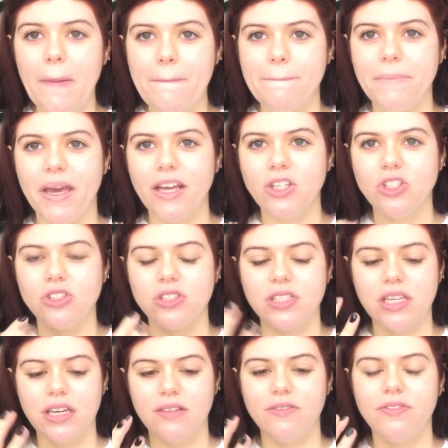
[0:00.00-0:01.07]
makes your
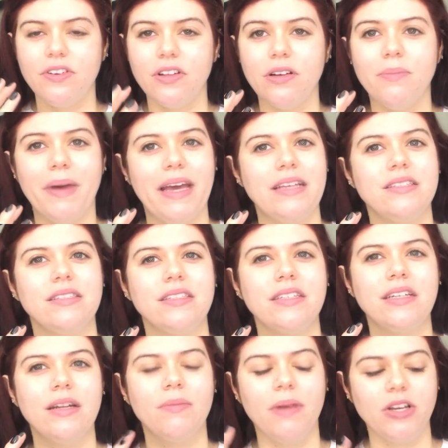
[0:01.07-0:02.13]
skin feel amazing,
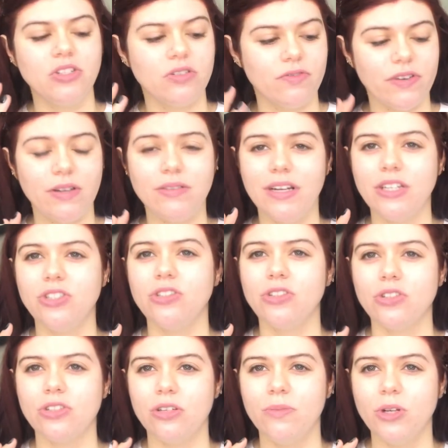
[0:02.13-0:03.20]
and it makes your foundation look
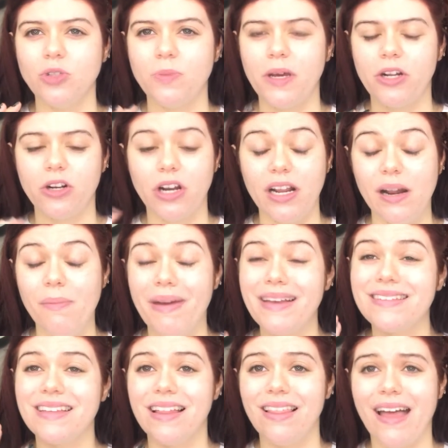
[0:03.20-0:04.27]
so much better, and it
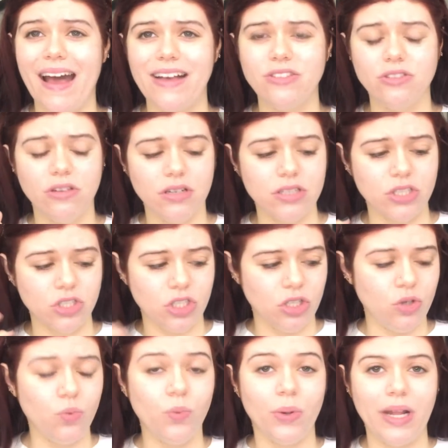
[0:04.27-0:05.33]
makes it last longer too.
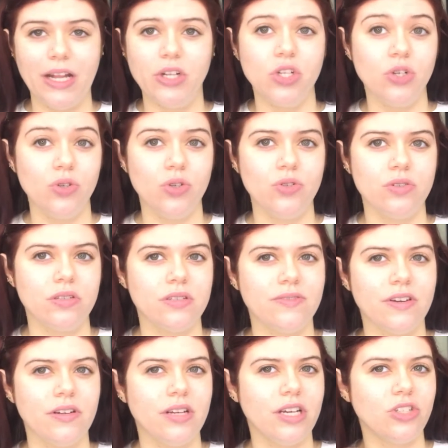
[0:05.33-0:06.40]
When I do use this
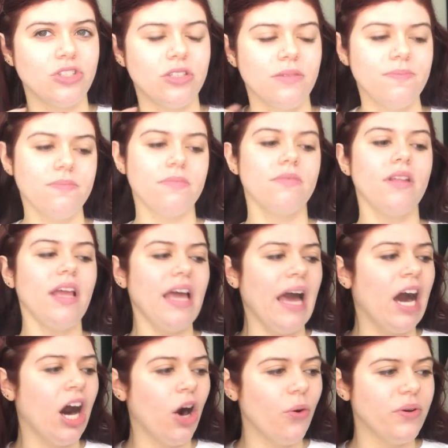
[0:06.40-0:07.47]
foundation,
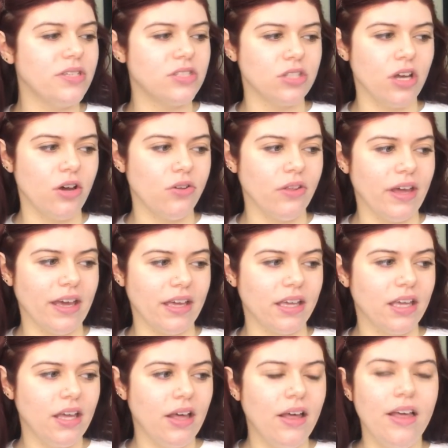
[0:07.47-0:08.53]
I always know
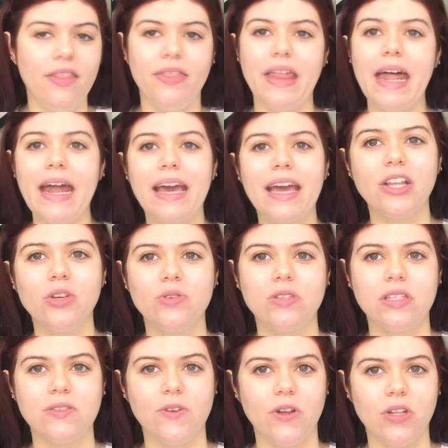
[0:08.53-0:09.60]
that I use
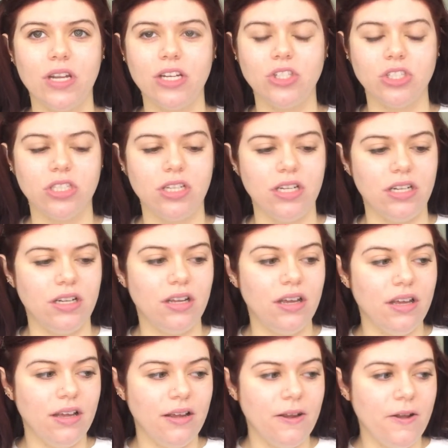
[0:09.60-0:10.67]
this foundation
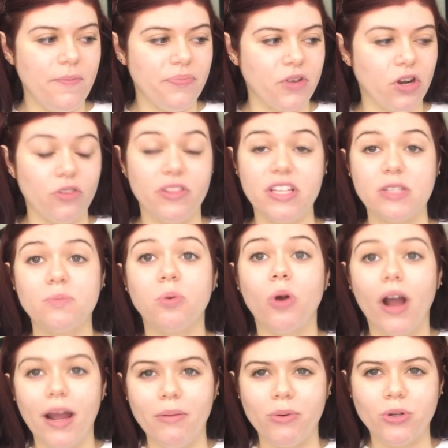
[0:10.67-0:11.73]
or this
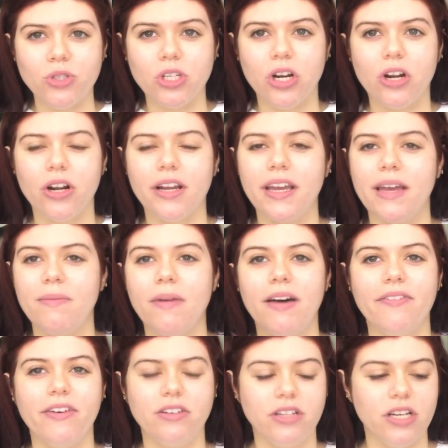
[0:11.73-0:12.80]
primer, and my
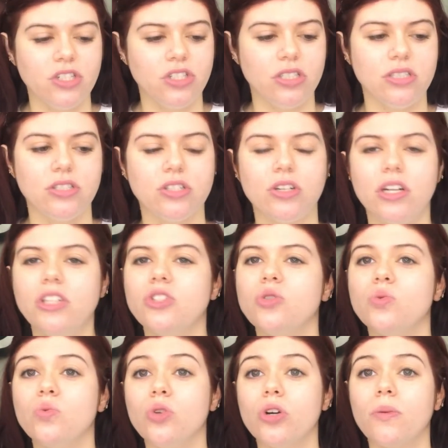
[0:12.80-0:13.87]
foundation is going to
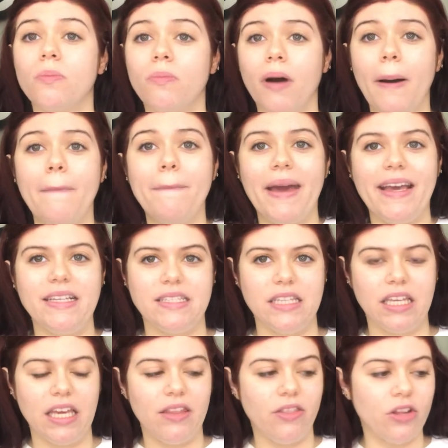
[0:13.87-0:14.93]
look amazing.
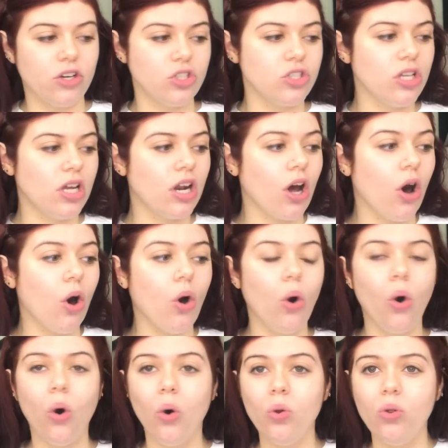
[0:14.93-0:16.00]
And there's not a
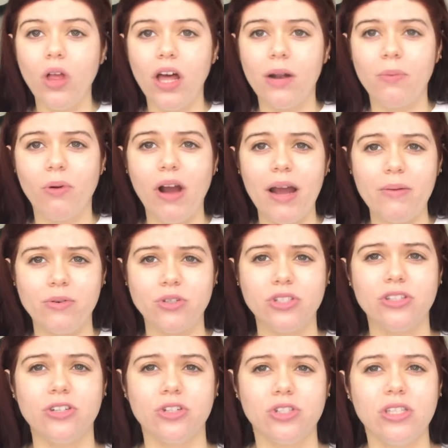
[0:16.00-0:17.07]
whole lot of primers.
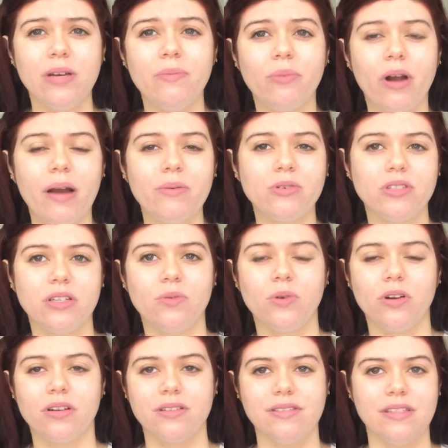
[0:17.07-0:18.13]
There's some primers that
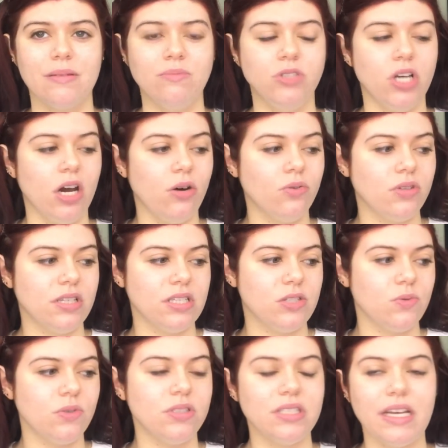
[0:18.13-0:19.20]
work and some don't. This
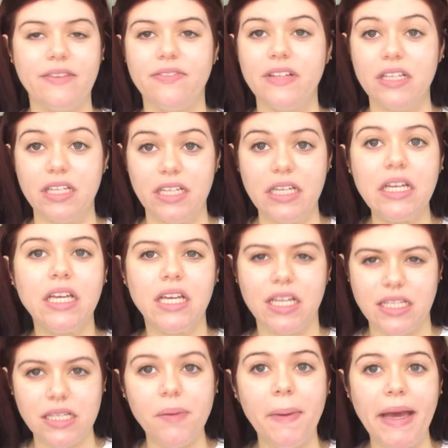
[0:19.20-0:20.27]
one definitely
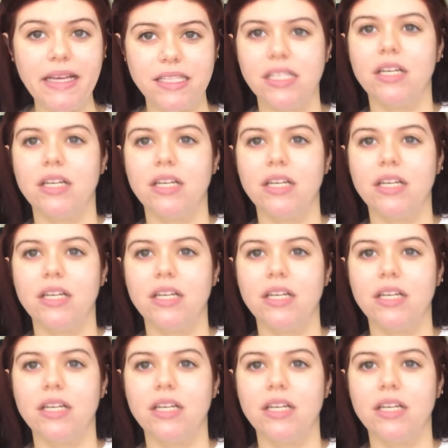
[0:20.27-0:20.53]
amazing.